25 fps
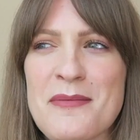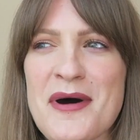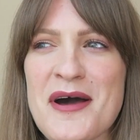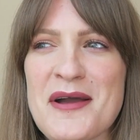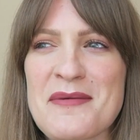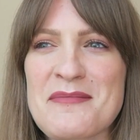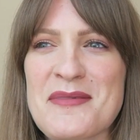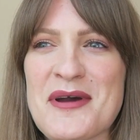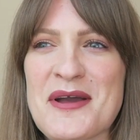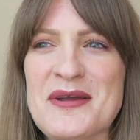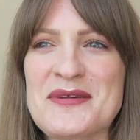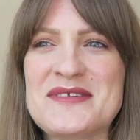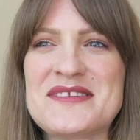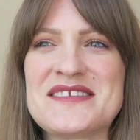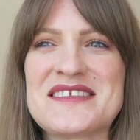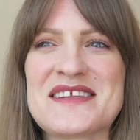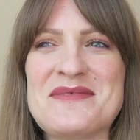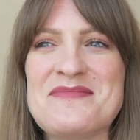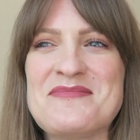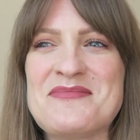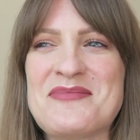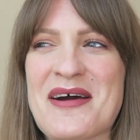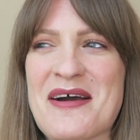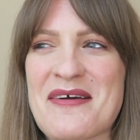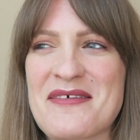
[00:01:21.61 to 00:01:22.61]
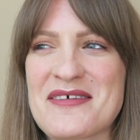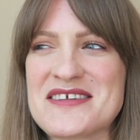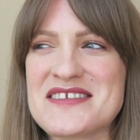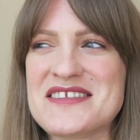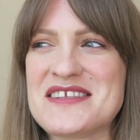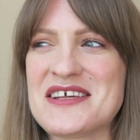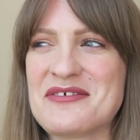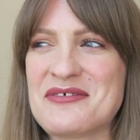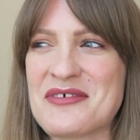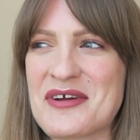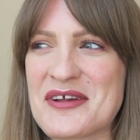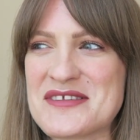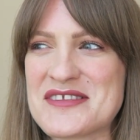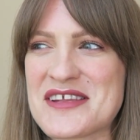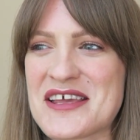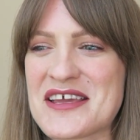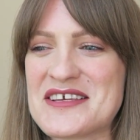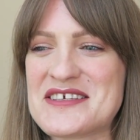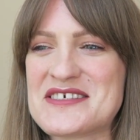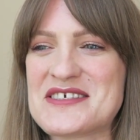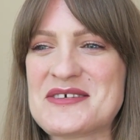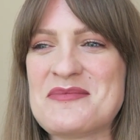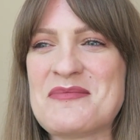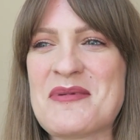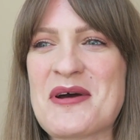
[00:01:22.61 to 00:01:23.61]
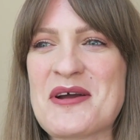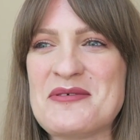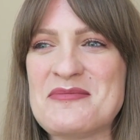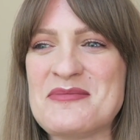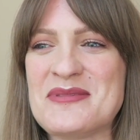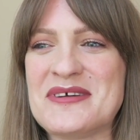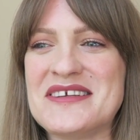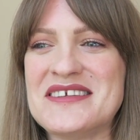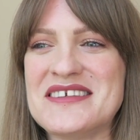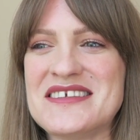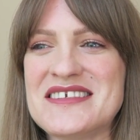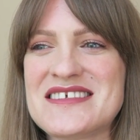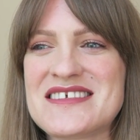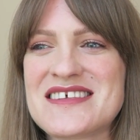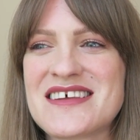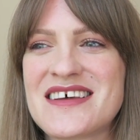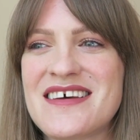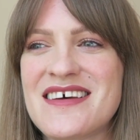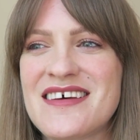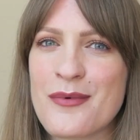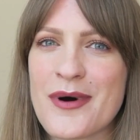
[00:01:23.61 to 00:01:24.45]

My most embarrassing rosacea moment.